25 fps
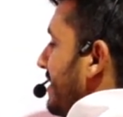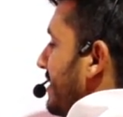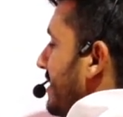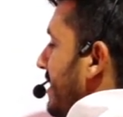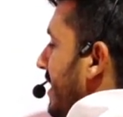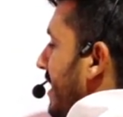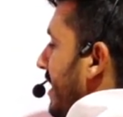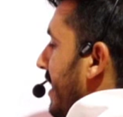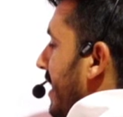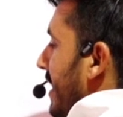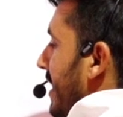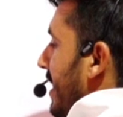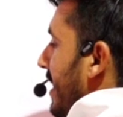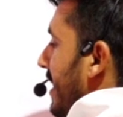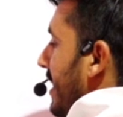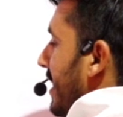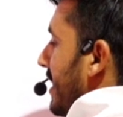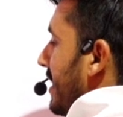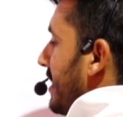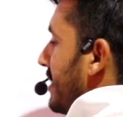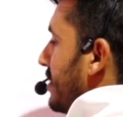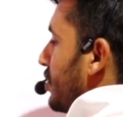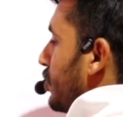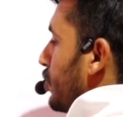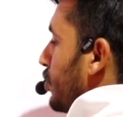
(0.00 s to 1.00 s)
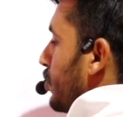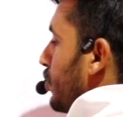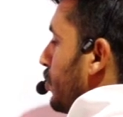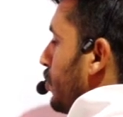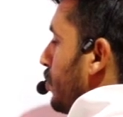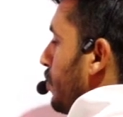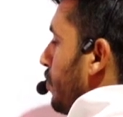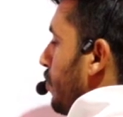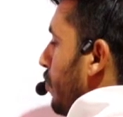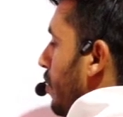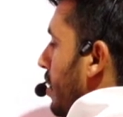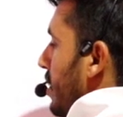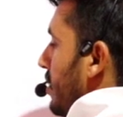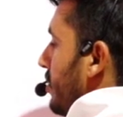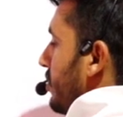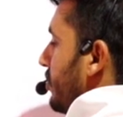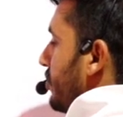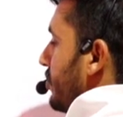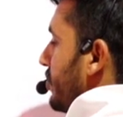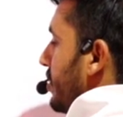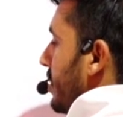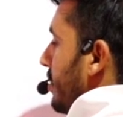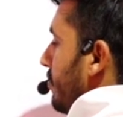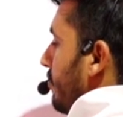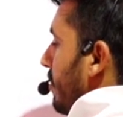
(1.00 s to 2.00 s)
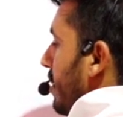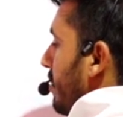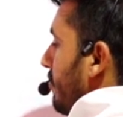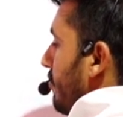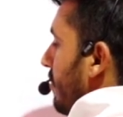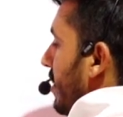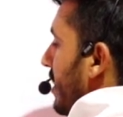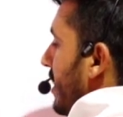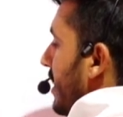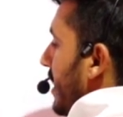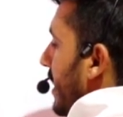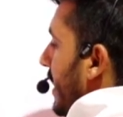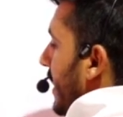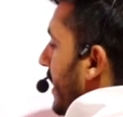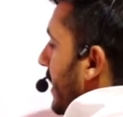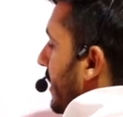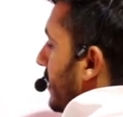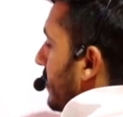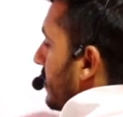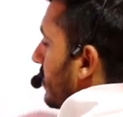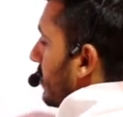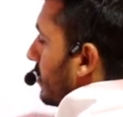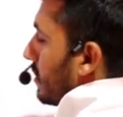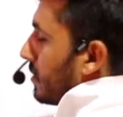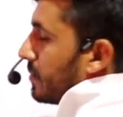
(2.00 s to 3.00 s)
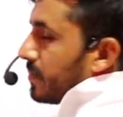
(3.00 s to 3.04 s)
is taken as 2.718.